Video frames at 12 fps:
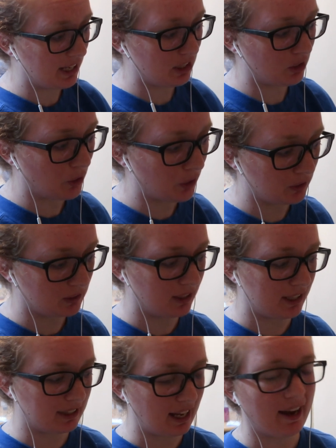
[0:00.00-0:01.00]
it cook
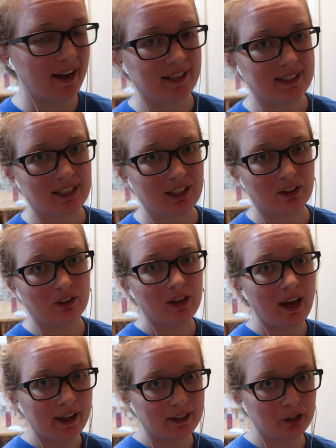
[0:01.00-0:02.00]
like that until
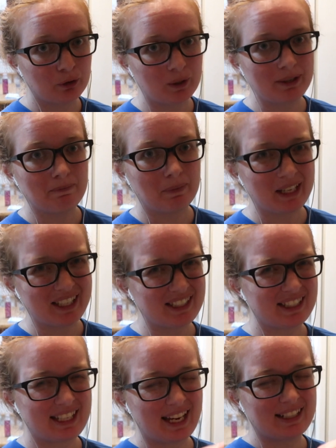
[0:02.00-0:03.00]
the green
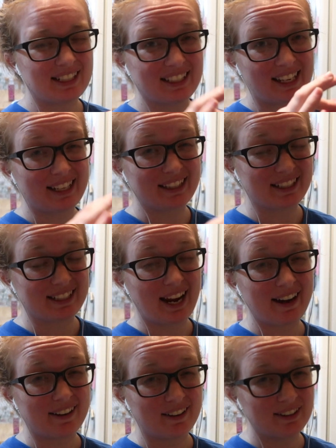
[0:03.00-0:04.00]
beans get to like the
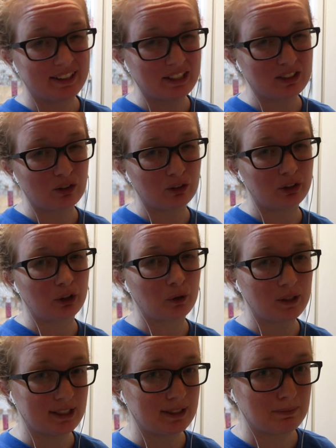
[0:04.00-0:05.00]
tenderness or the
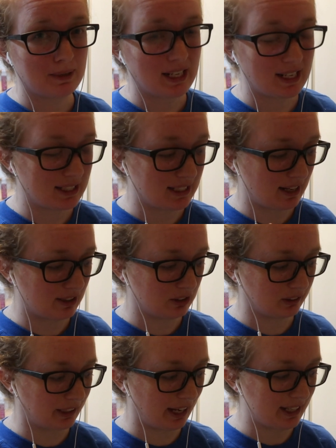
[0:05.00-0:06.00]
crispness that
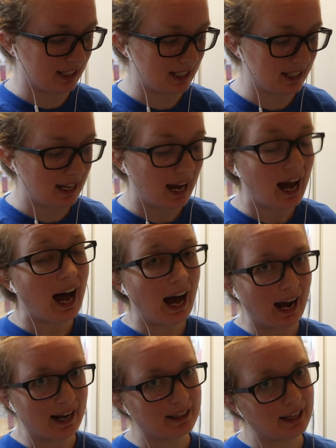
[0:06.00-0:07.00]
you like it.
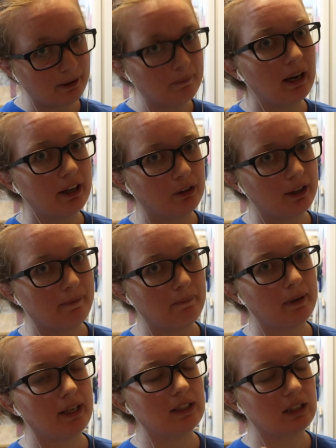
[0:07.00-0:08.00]
I like my green
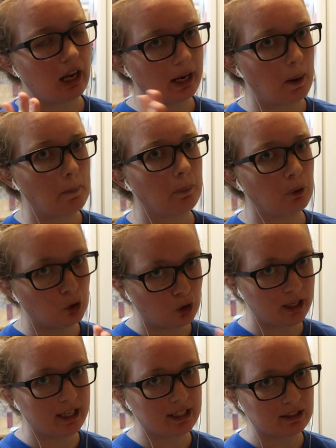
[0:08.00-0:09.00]
beans like
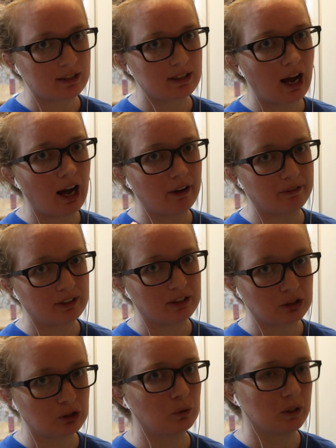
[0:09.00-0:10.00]
pretty soft
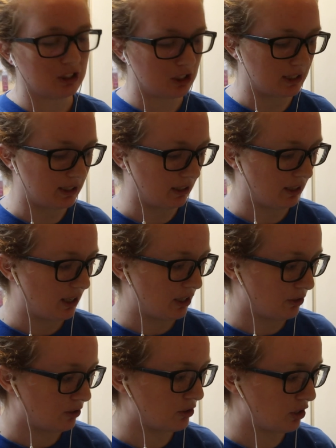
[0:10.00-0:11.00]
and squishy.
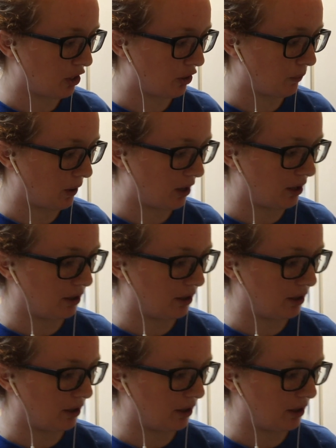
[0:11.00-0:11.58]
So